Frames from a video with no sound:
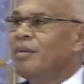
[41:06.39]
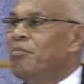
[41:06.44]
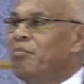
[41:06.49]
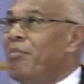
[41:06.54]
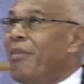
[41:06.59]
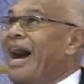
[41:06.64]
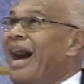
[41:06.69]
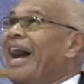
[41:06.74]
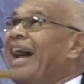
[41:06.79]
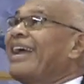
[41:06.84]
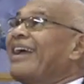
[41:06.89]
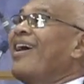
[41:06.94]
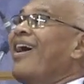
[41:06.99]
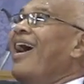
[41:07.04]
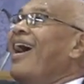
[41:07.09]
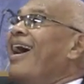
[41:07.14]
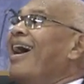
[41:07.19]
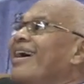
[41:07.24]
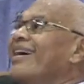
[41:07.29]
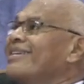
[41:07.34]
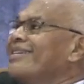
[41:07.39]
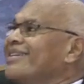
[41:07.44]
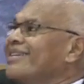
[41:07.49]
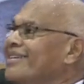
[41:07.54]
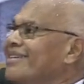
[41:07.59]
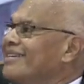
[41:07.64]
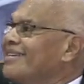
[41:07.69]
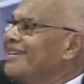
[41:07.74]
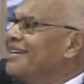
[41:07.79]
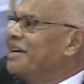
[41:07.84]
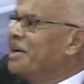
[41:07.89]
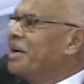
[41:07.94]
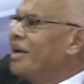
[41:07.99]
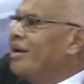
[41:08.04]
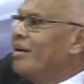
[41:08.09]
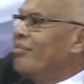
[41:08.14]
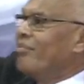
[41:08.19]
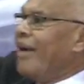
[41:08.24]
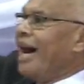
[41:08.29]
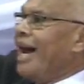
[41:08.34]
my
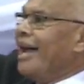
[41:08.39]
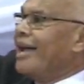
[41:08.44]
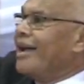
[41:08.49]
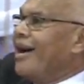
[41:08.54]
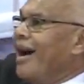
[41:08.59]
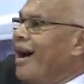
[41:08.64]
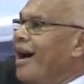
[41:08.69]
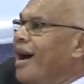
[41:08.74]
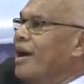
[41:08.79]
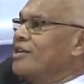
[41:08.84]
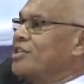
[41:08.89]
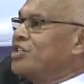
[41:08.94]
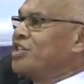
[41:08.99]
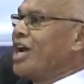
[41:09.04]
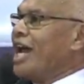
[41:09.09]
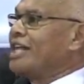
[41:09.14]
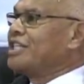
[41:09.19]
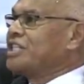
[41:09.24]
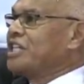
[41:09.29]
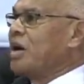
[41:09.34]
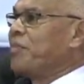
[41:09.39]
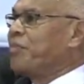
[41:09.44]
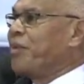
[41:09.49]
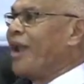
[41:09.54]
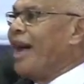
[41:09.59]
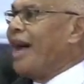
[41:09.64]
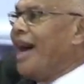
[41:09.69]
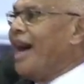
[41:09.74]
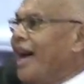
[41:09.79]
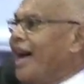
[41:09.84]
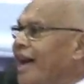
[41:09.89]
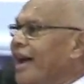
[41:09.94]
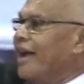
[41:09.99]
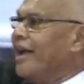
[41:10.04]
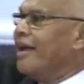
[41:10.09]
God shall supply